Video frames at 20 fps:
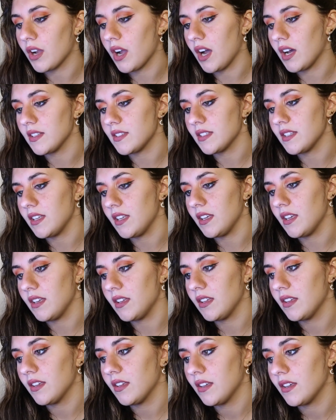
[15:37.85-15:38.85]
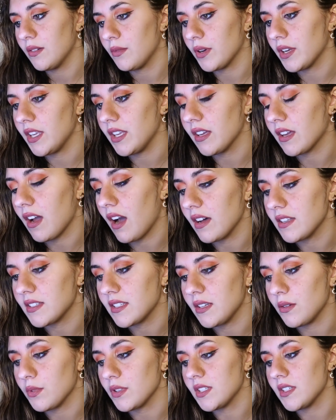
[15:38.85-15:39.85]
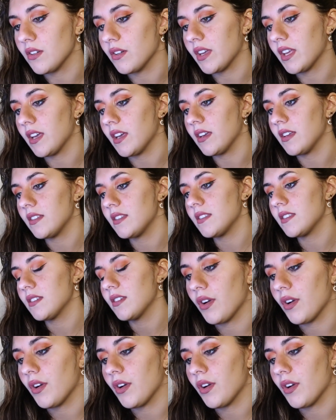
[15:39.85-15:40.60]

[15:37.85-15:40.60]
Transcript: he and Katsuki were still kids,